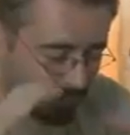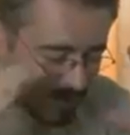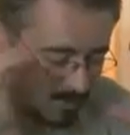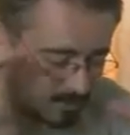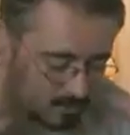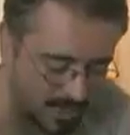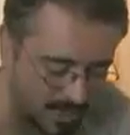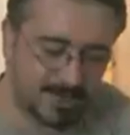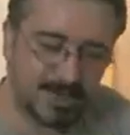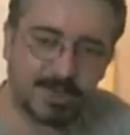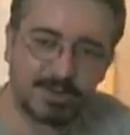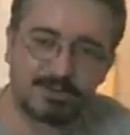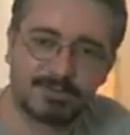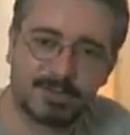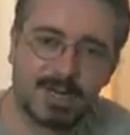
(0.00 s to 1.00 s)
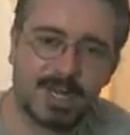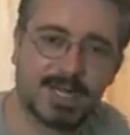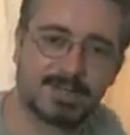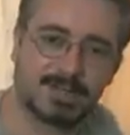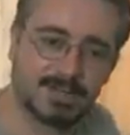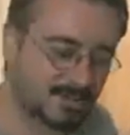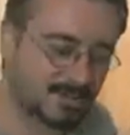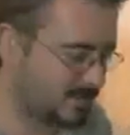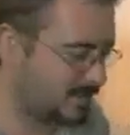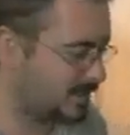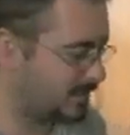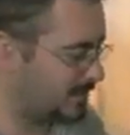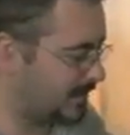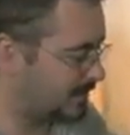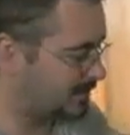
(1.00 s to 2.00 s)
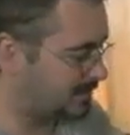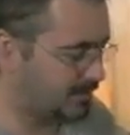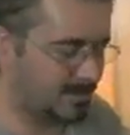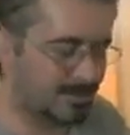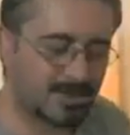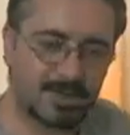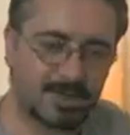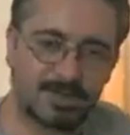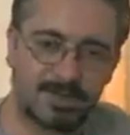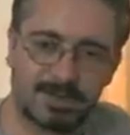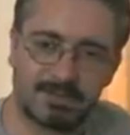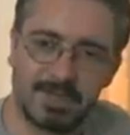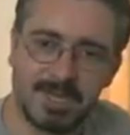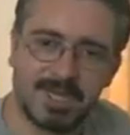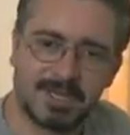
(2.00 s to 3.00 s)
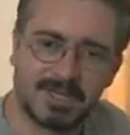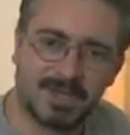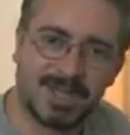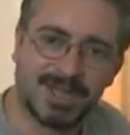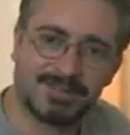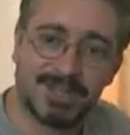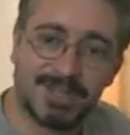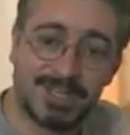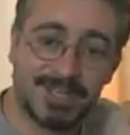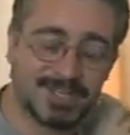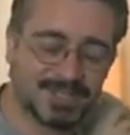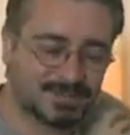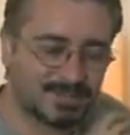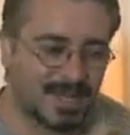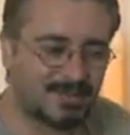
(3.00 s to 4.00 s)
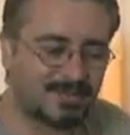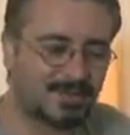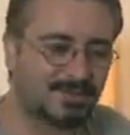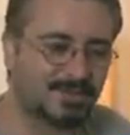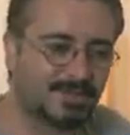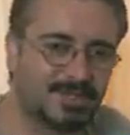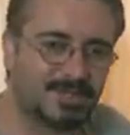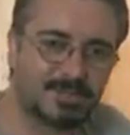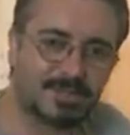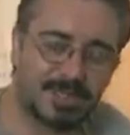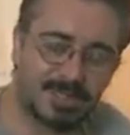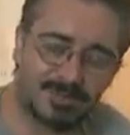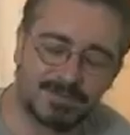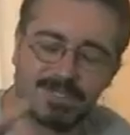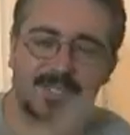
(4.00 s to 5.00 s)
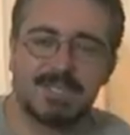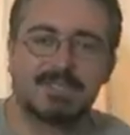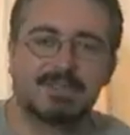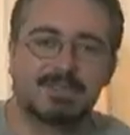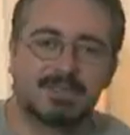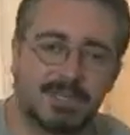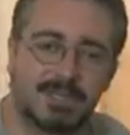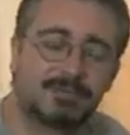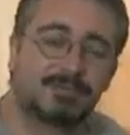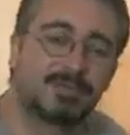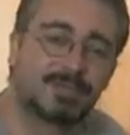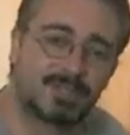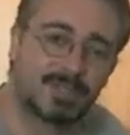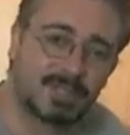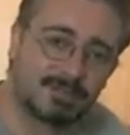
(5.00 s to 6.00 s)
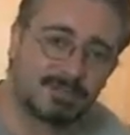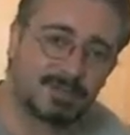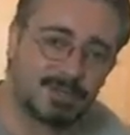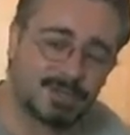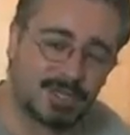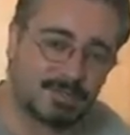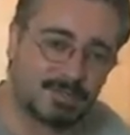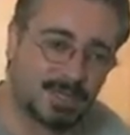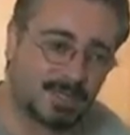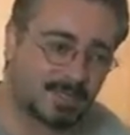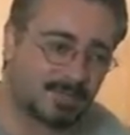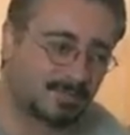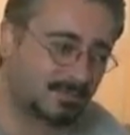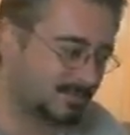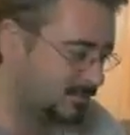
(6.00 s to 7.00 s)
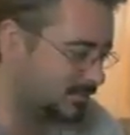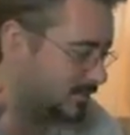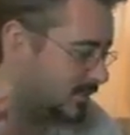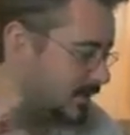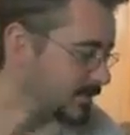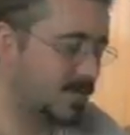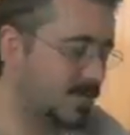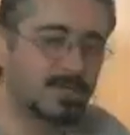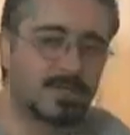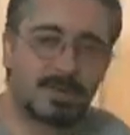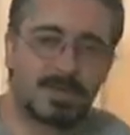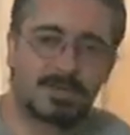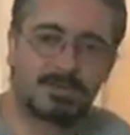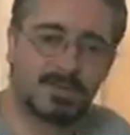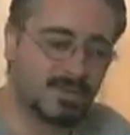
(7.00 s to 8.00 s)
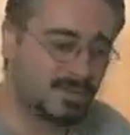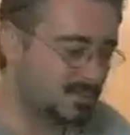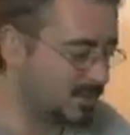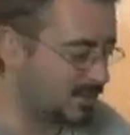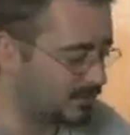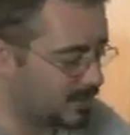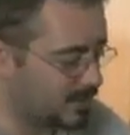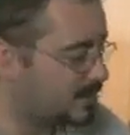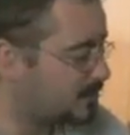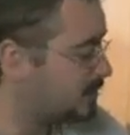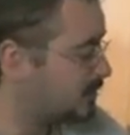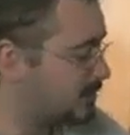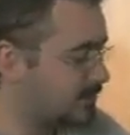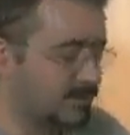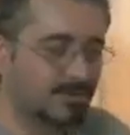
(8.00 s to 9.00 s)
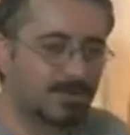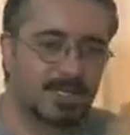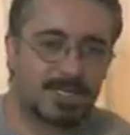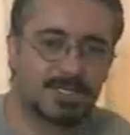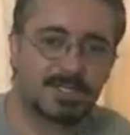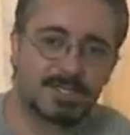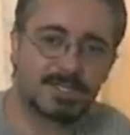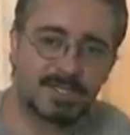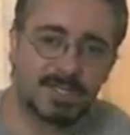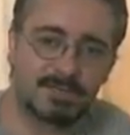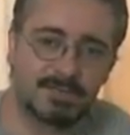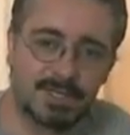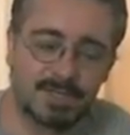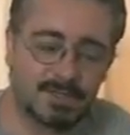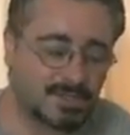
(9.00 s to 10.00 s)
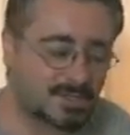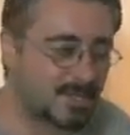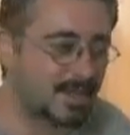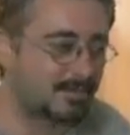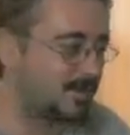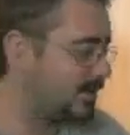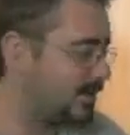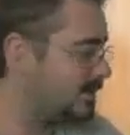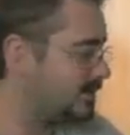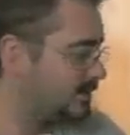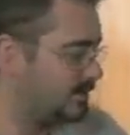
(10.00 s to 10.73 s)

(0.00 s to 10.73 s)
can rabbit on for ages about the kind of ideas I'm having with this, but you've seen the difference in the footage you can make. And I've told you about the features, and I've showed you the different lenses and stuff you can snap on there